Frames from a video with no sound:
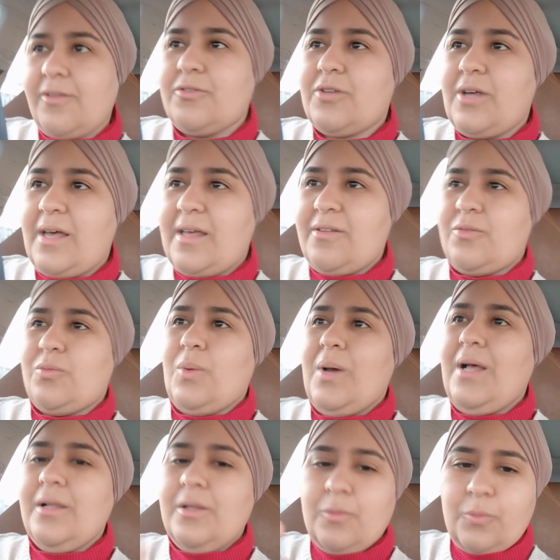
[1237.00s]
as
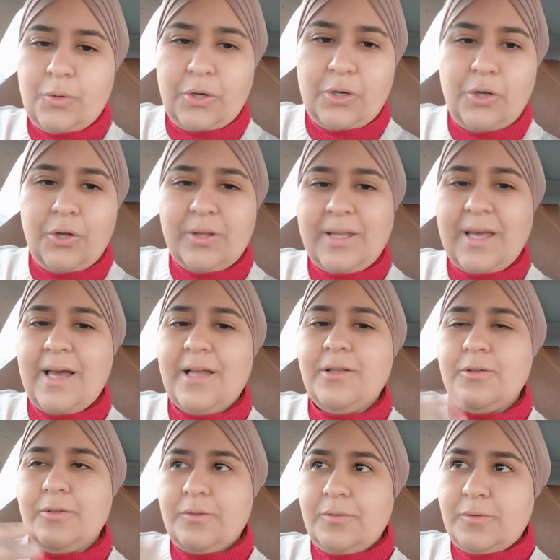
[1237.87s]
well were looked
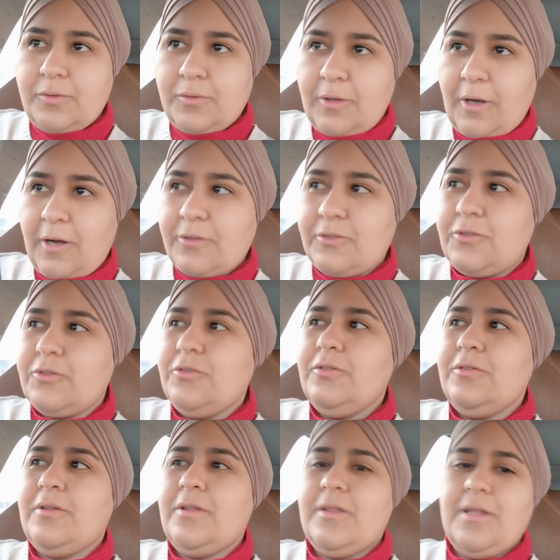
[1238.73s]
at, talked
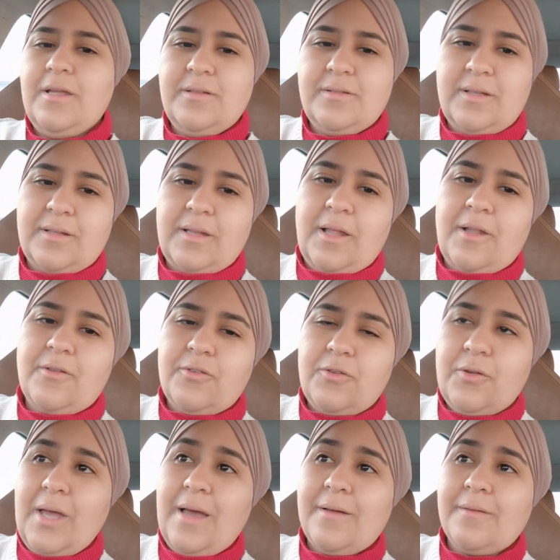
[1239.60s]
to, things like that.
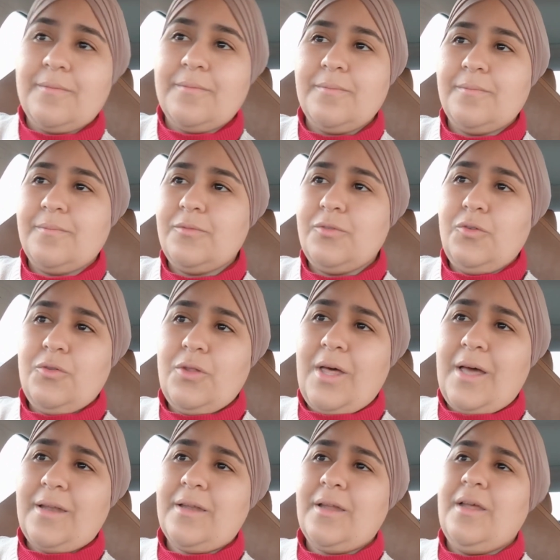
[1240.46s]
So yeah, do
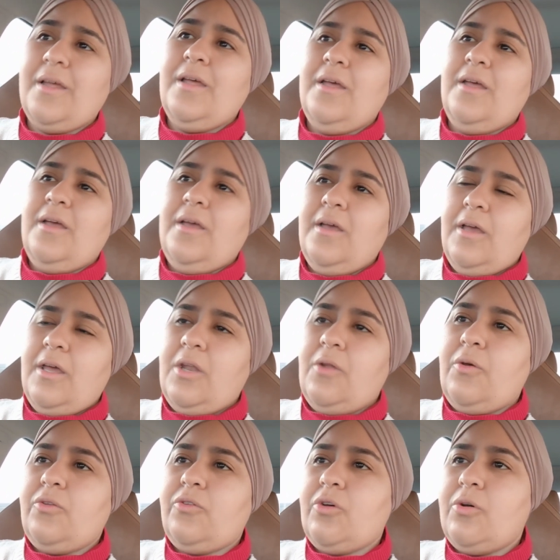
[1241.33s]
that.
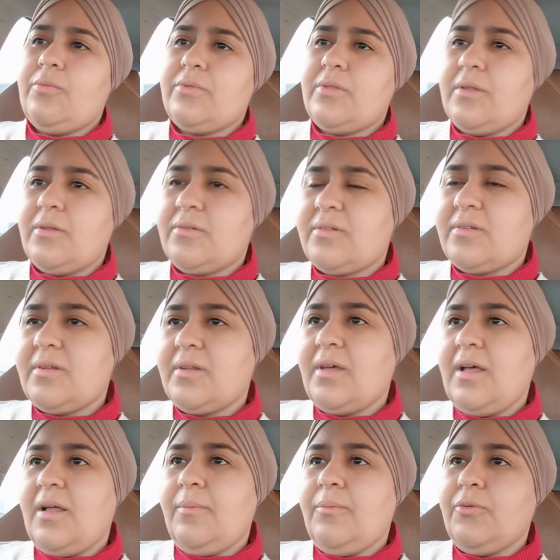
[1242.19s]
Anyways, hope this
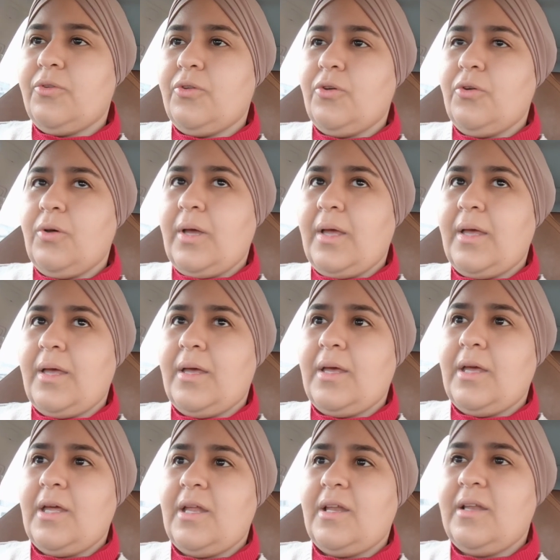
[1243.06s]
helps you,
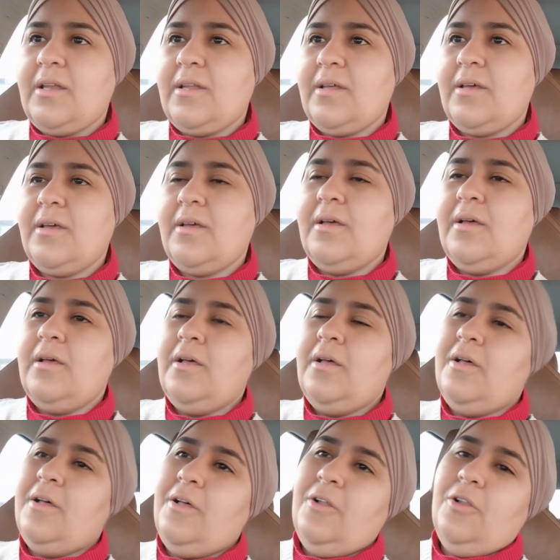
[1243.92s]
and
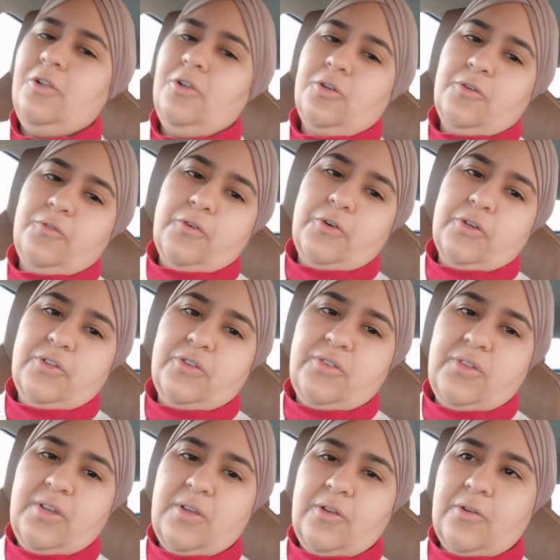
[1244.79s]
looking forward to
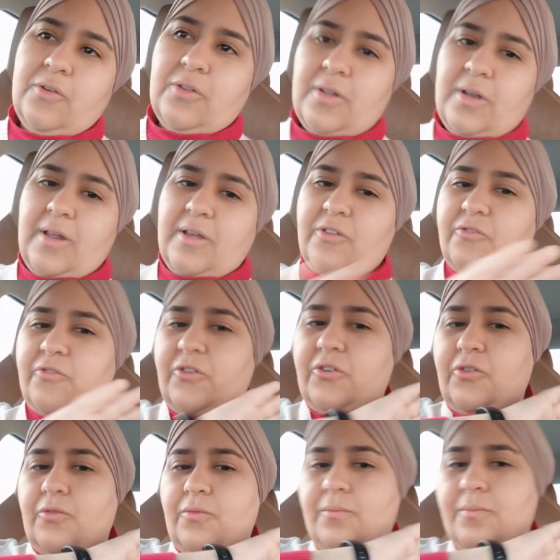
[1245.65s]
seeing you in the next
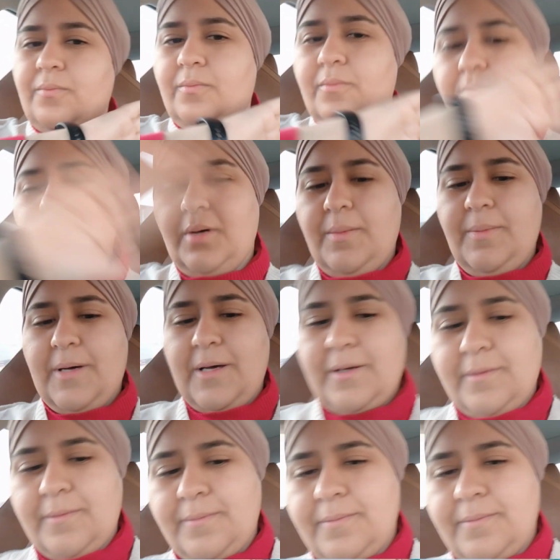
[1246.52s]
video. Bye bye.